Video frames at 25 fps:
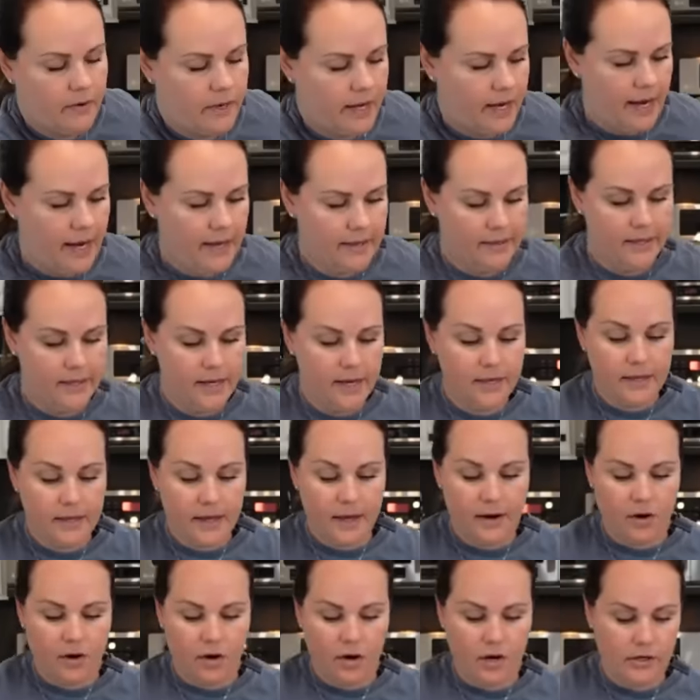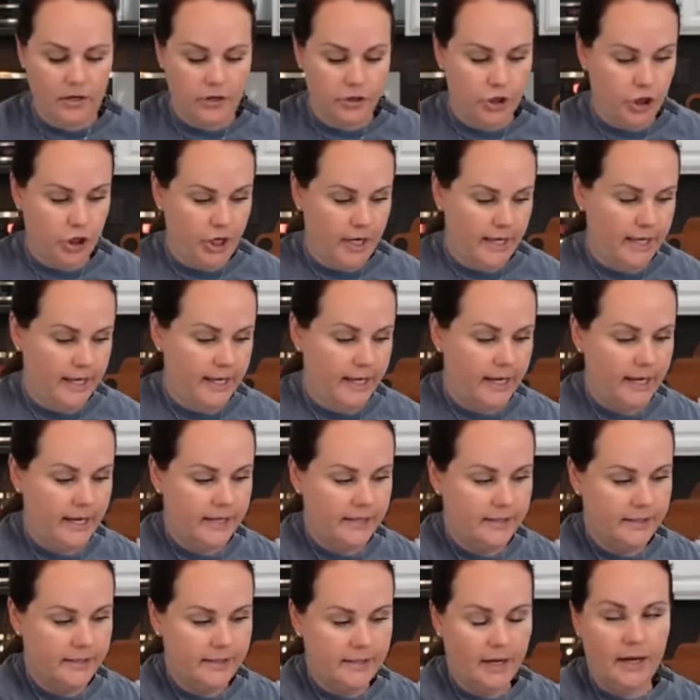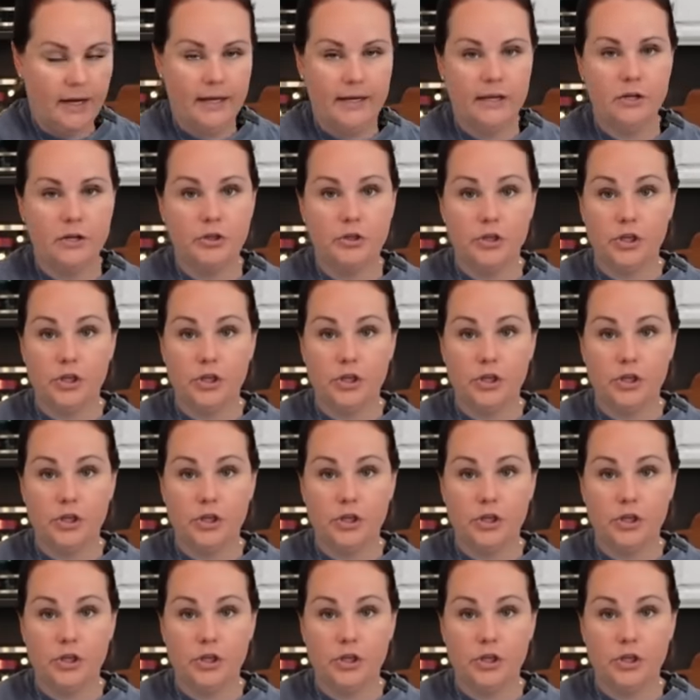Okay, I think that our chicken is done.